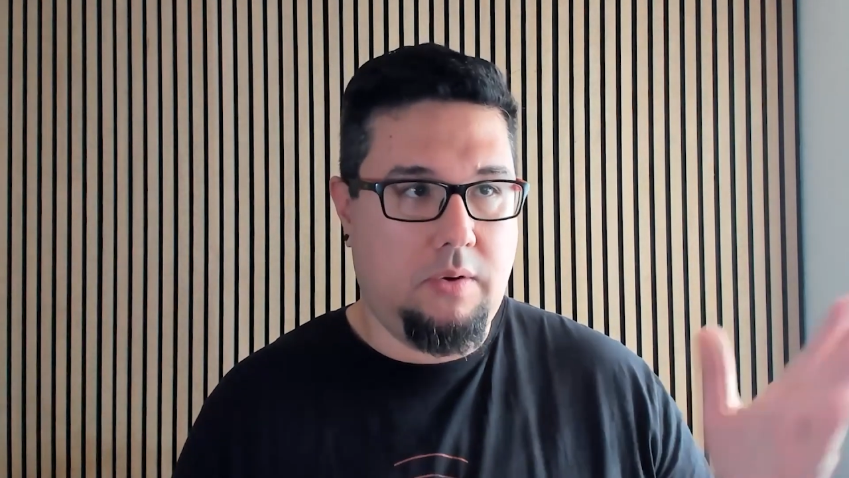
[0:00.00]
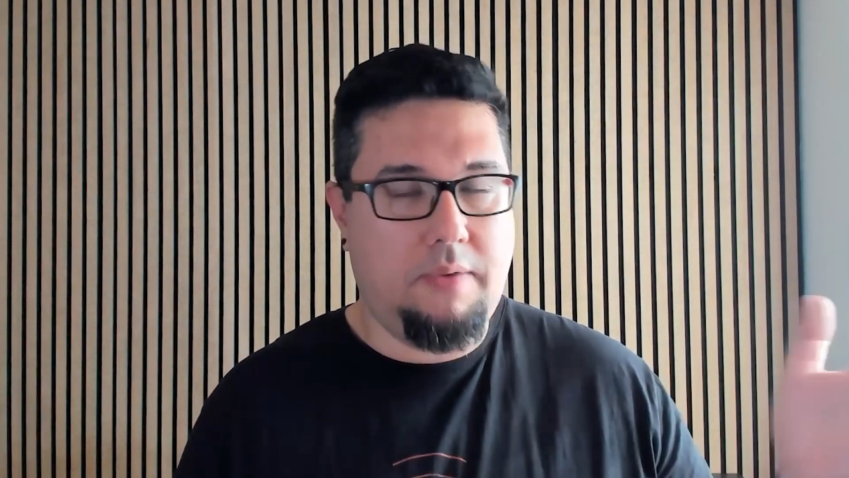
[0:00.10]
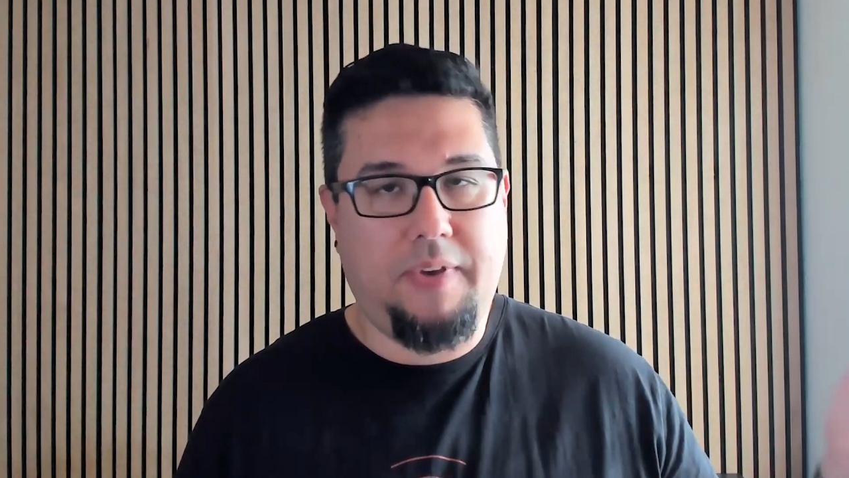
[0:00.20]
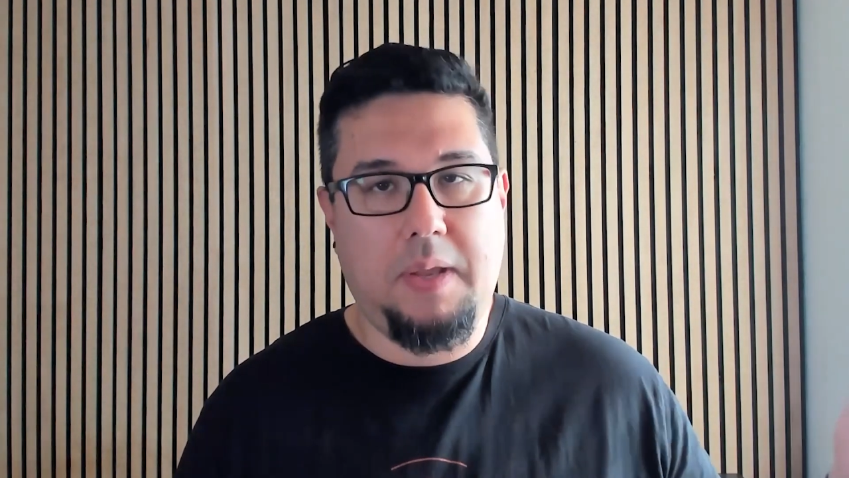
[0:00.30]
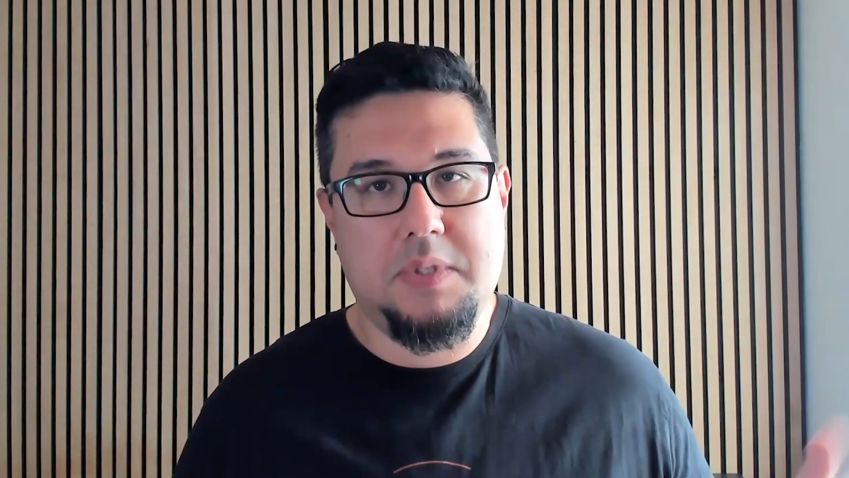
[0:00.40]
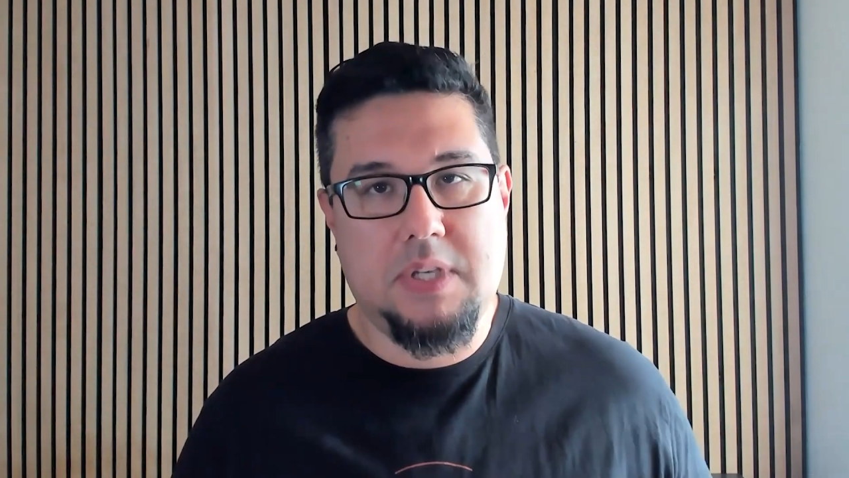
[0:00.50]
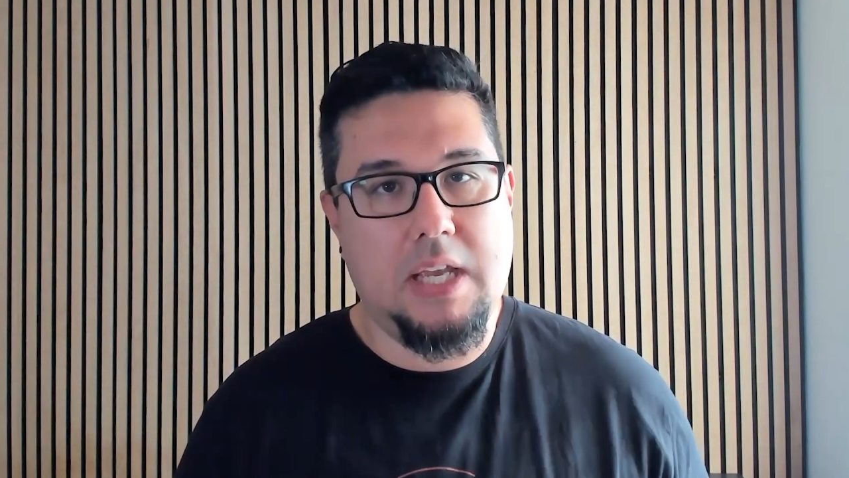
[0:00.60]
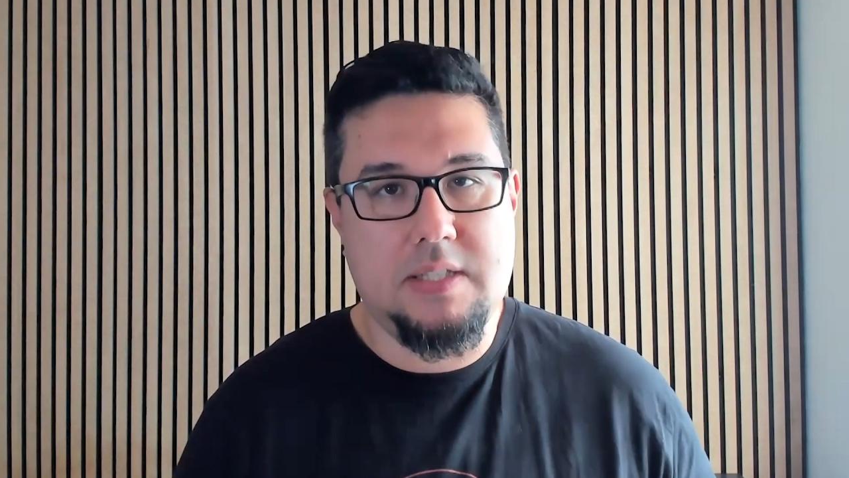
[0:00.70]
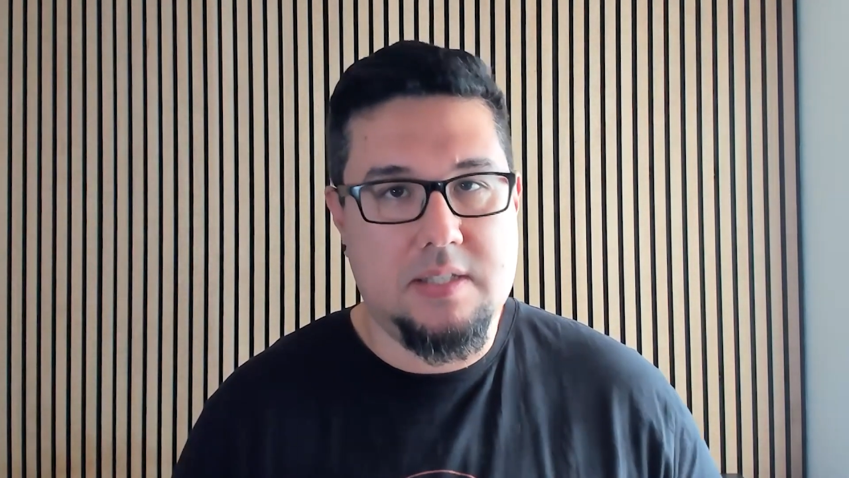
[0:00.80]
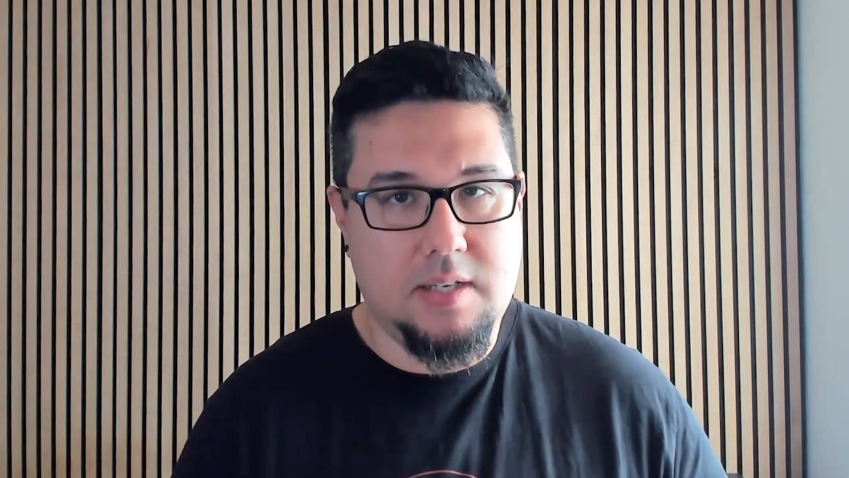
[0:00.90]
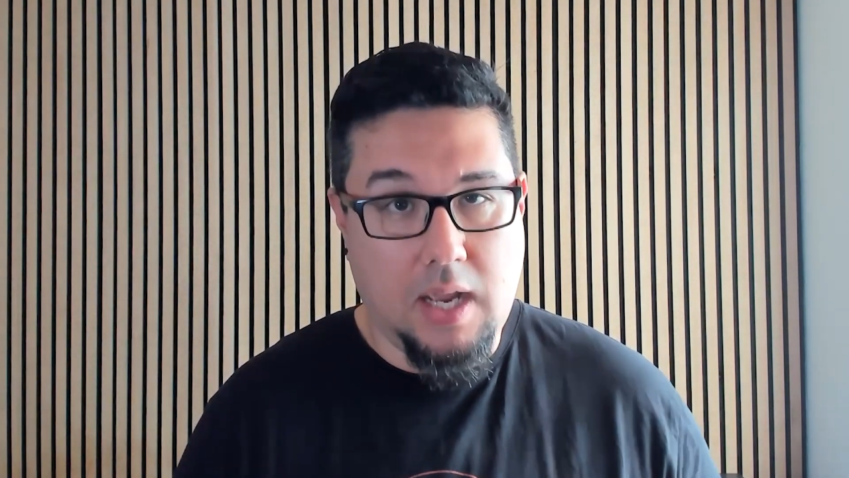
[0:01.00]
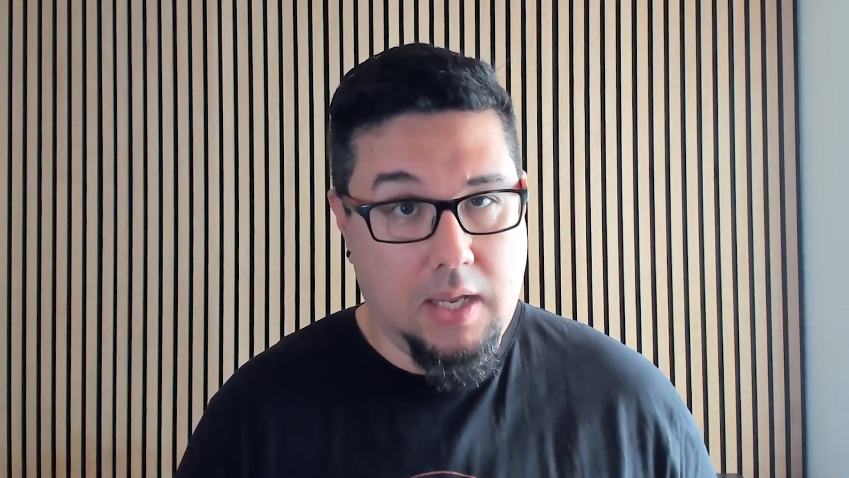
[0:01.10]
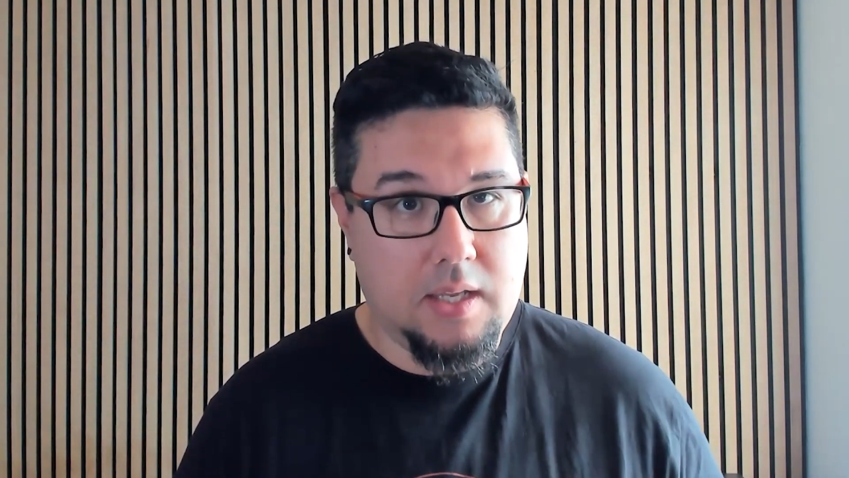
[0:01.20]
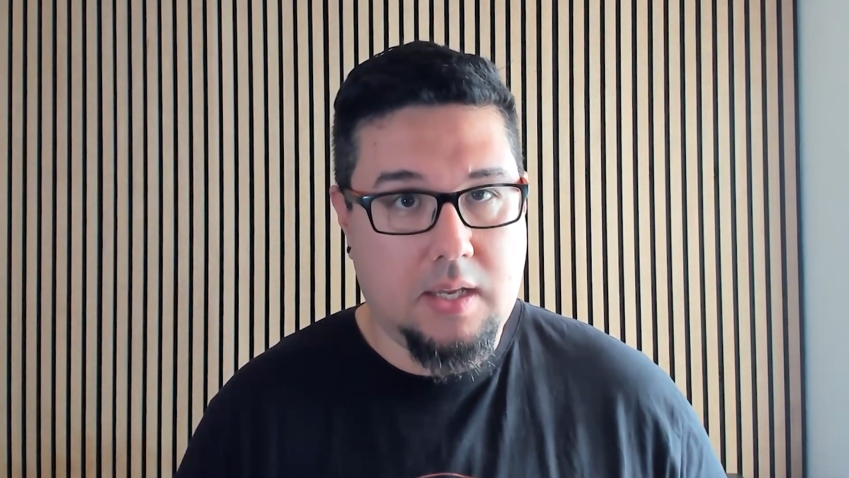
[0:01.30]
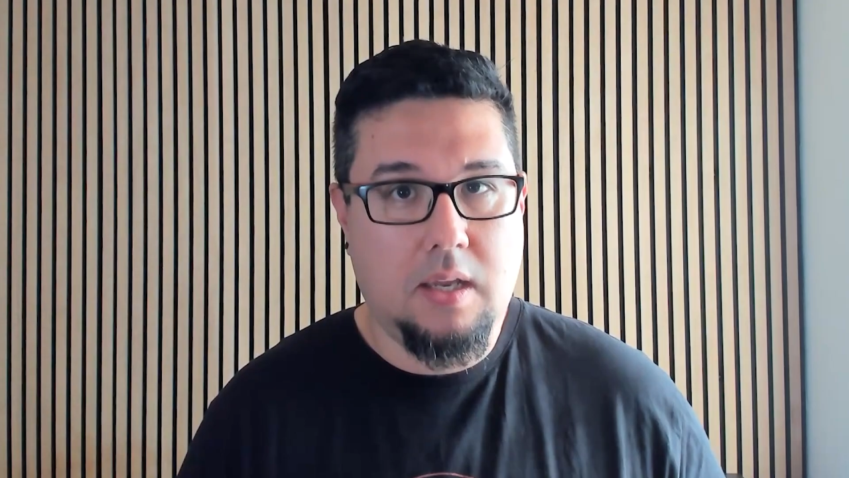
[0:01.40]
A famous case is
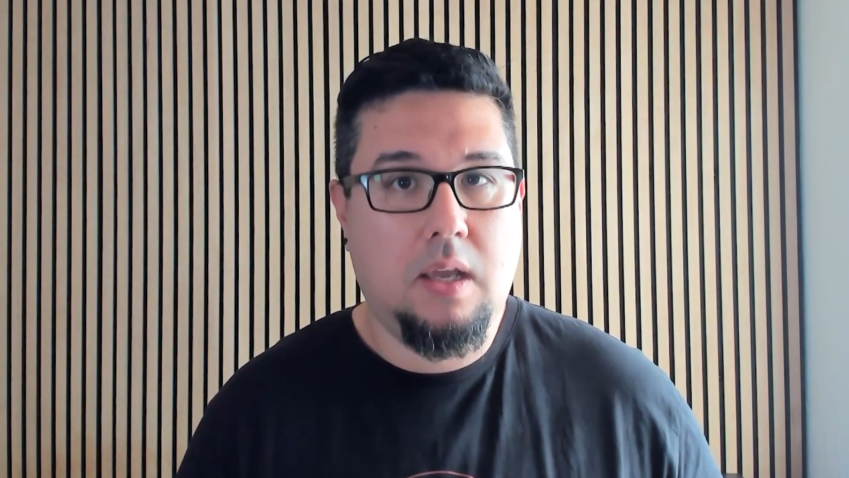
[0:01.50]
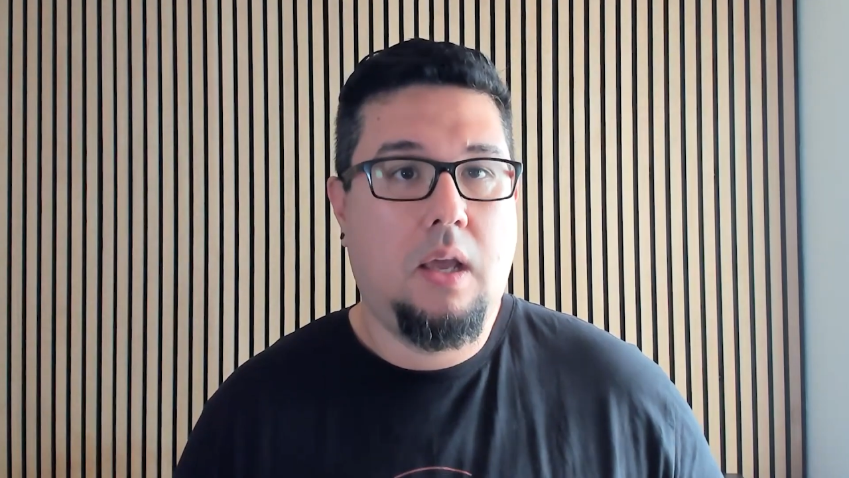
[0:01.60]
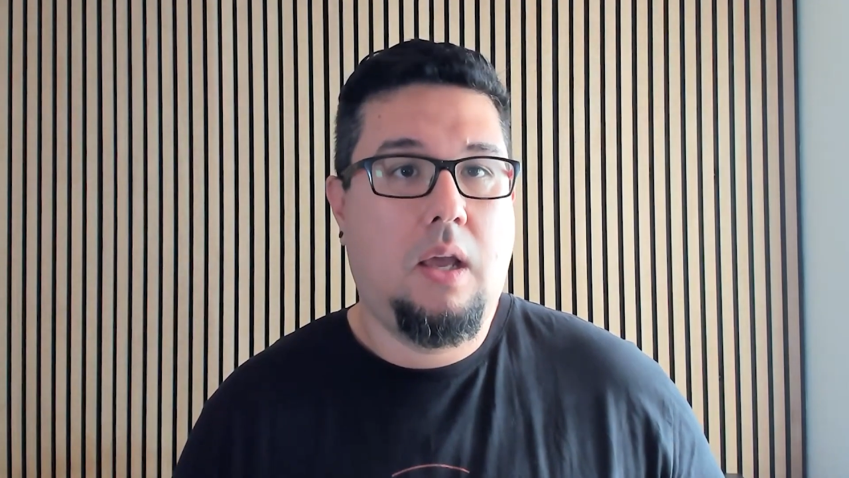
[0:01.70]
Nike.